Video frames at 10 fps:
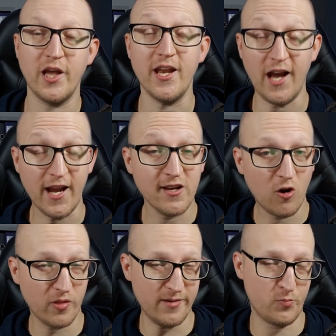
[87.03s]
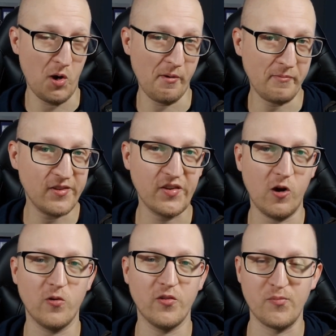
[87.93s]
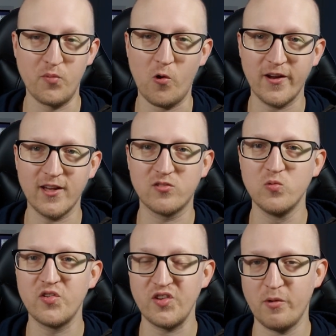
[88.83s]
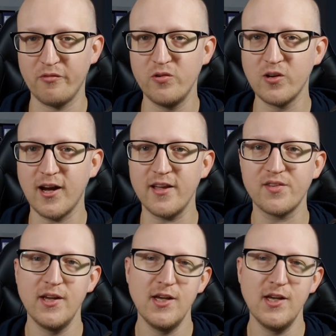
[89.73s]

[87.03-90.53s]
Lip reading: And I know that probably sounds boring to some of you guys,